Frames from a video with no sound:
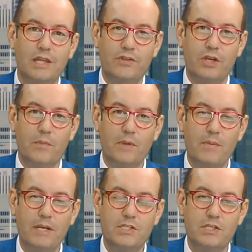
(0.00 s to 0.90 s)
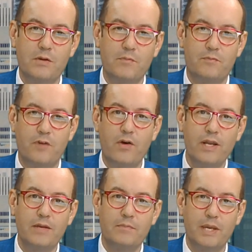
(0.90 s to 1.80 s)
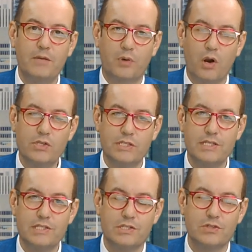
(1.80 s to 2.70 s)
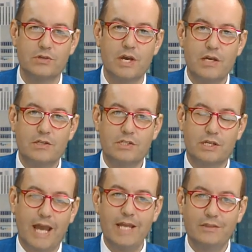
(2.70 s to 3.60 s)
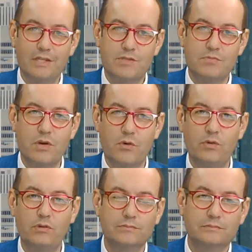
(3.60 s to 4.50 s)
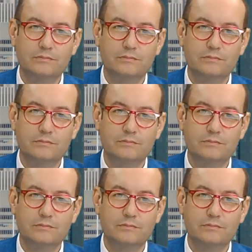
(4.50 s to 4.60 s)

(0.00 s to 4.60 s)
lithium, I mean, is it a very big process to, to gain this mineral?